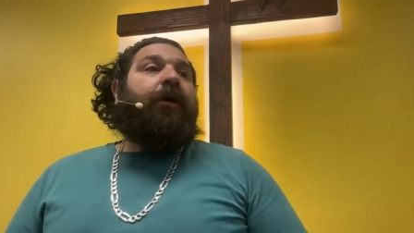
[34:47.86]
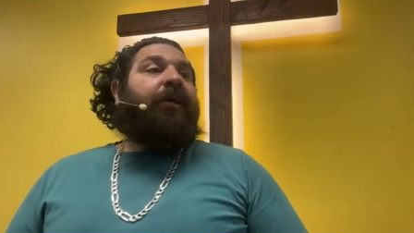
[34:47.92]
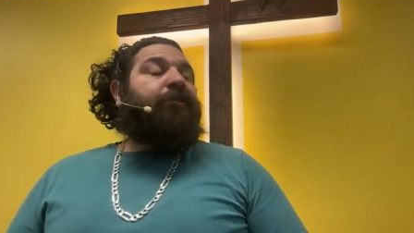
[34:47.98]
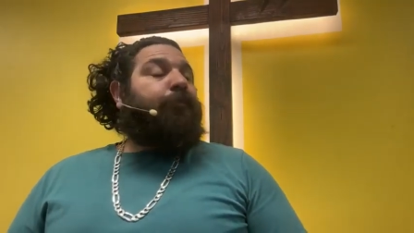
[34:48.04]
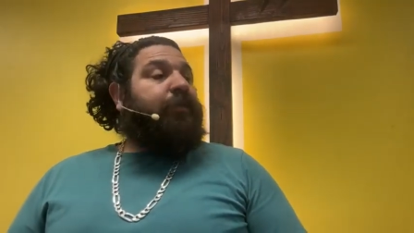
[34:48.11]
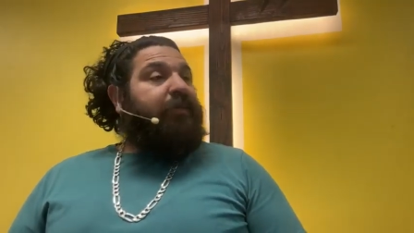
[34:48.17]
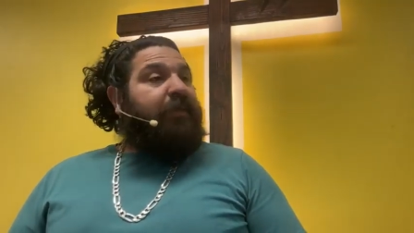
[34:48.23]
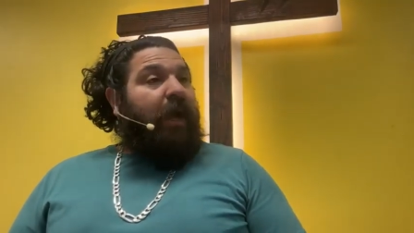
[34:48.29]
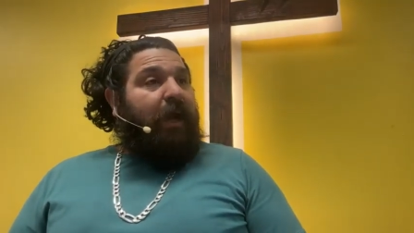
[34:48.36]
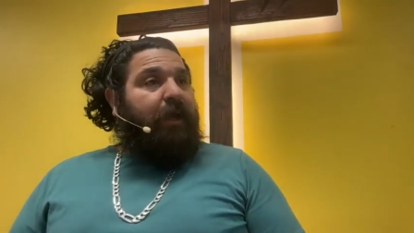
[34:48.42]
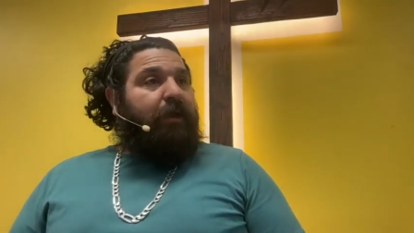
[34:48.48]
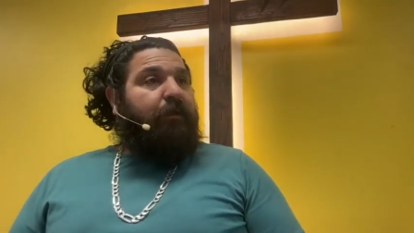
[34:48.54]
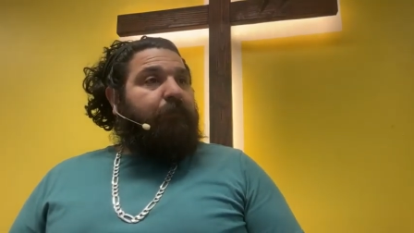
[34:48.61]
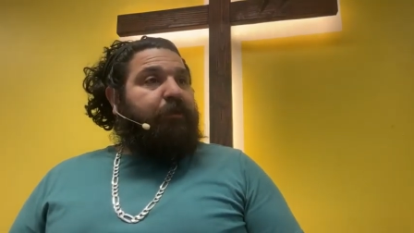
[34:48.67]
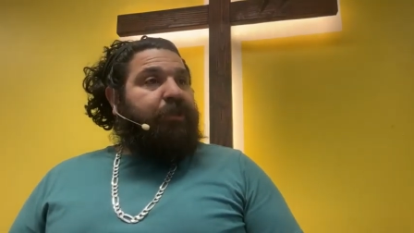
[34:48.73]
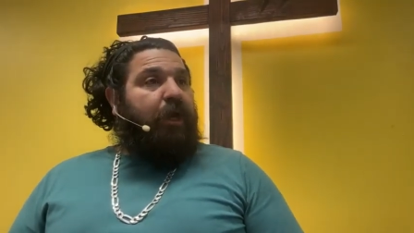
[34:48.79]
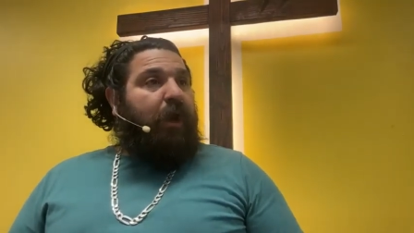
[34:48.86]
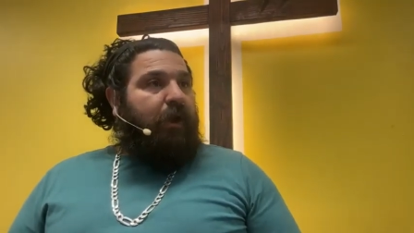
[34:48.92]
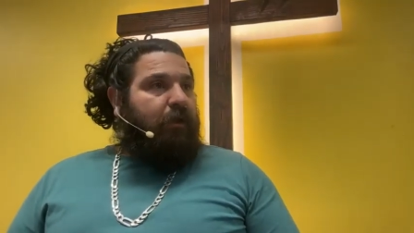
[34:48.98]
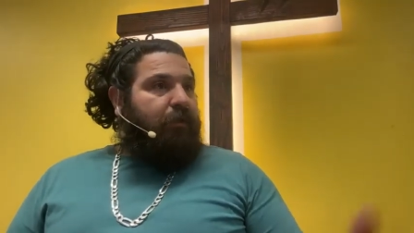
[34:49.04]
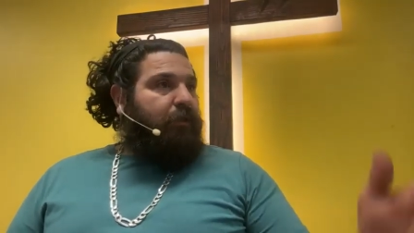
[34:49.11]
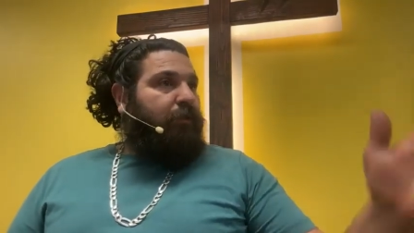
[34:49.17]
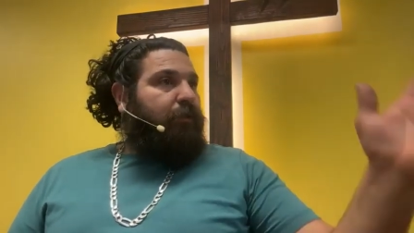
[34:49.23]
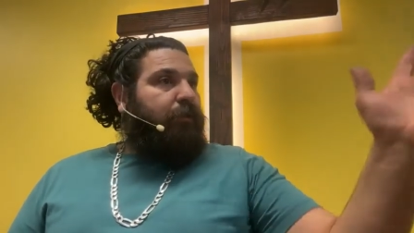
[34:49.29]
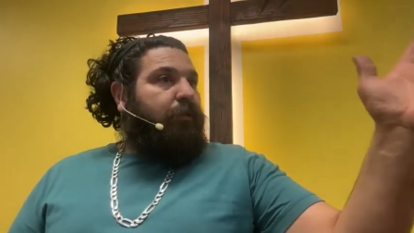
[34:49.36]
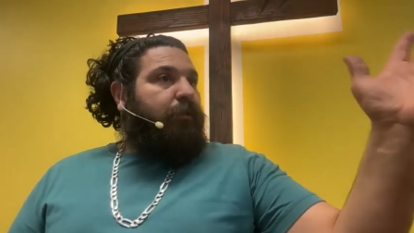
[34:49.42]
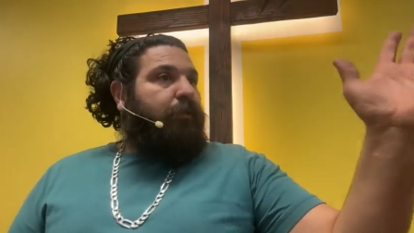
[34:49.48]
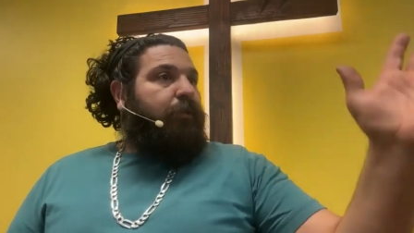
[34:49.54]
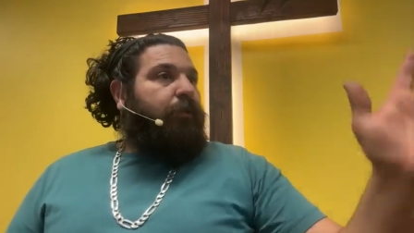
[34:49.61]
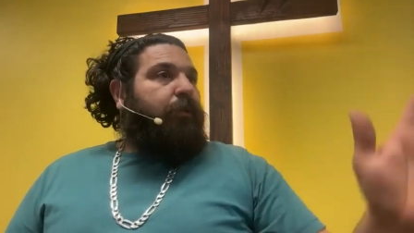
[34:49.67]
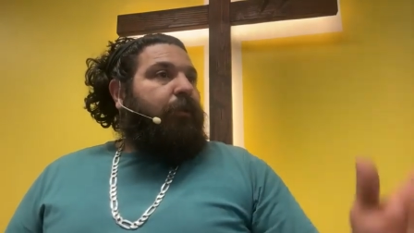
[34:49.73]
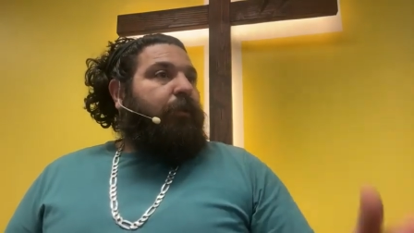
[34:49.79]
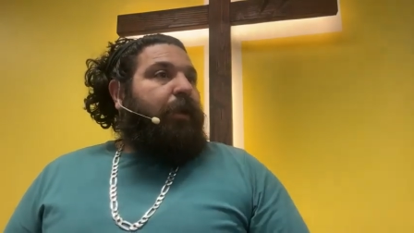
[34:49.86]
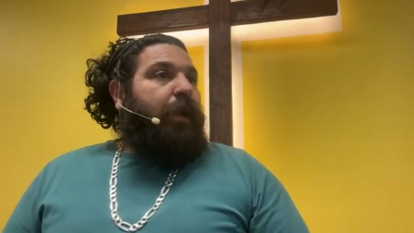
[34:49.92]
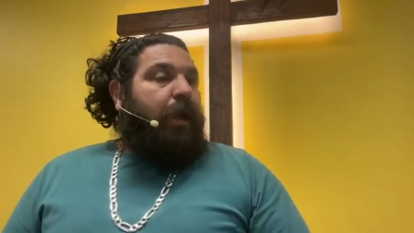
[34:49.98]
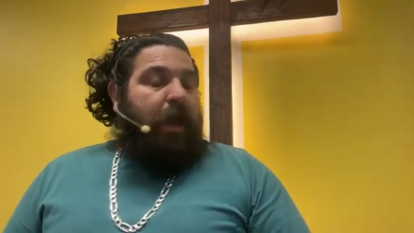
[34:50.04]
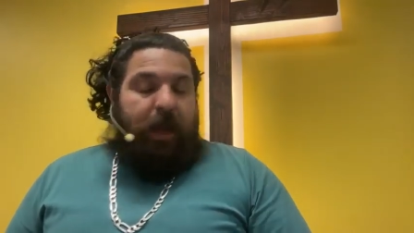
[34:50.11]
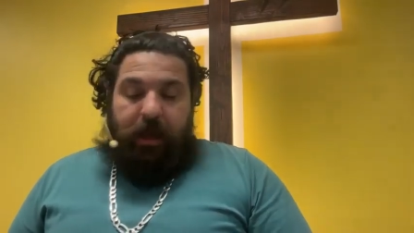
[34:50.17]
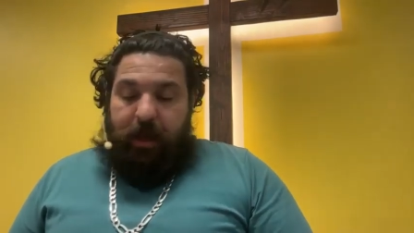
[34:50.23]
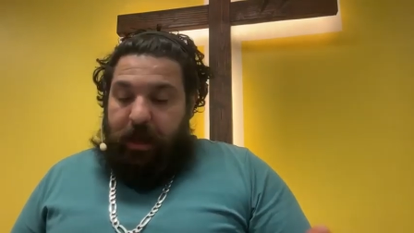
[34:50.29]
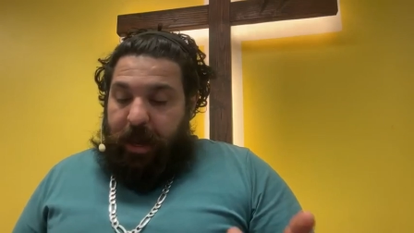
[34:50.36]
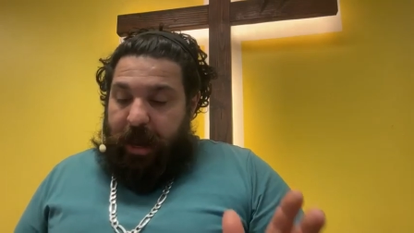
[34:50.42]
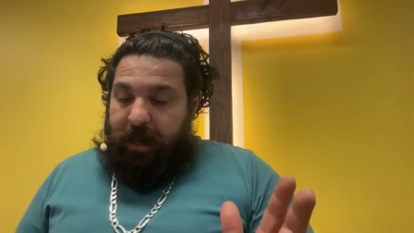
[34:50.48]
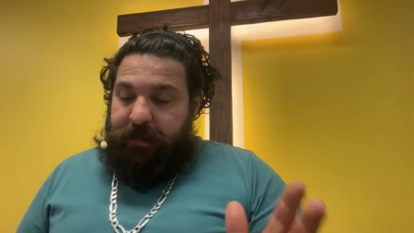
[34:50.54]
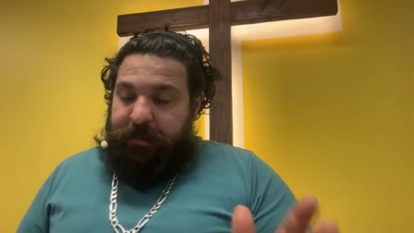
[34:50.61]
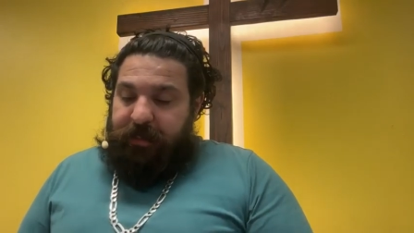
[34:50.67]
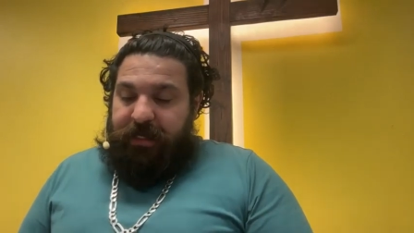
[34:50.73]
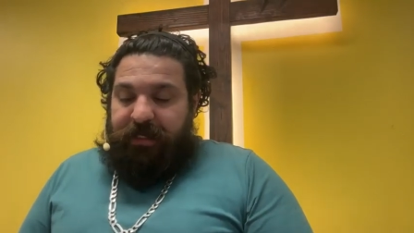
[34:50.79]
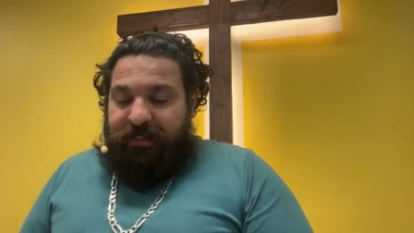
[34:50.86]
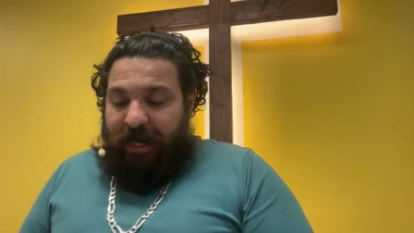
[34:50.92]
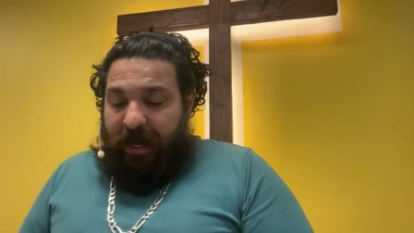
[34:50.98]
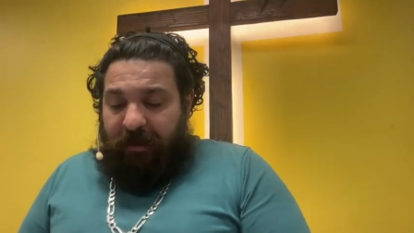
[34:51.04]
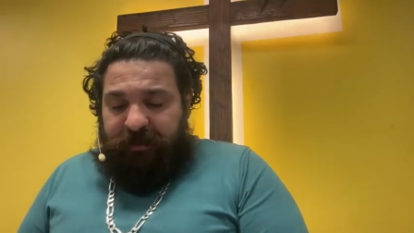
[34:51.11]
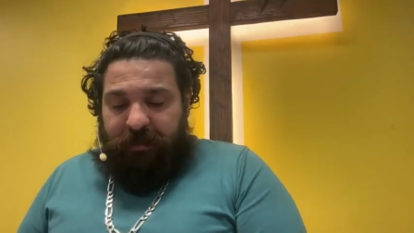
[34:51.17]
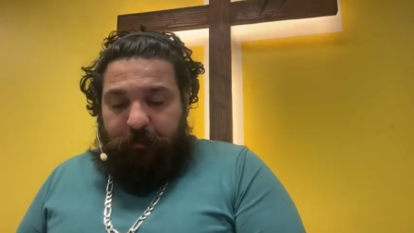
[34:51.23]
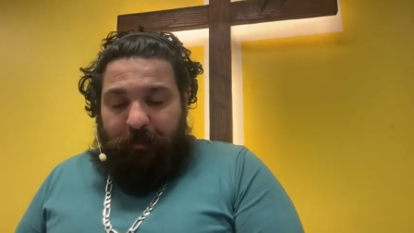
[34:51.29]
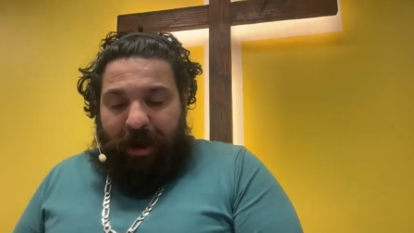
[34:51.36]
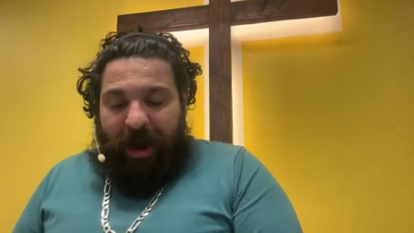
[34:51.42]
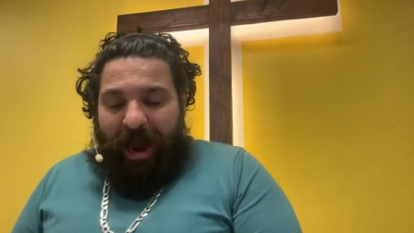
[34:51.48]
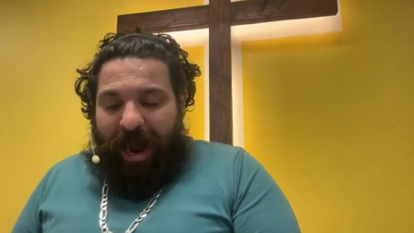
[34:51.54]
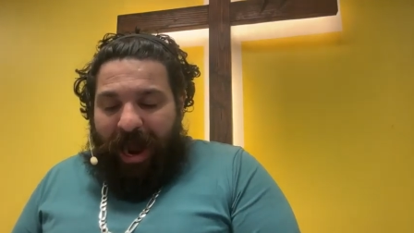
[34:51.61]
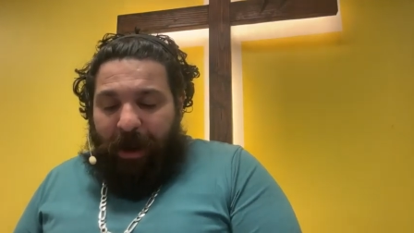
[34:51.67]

his Messiah, Mashiach. And he tells him,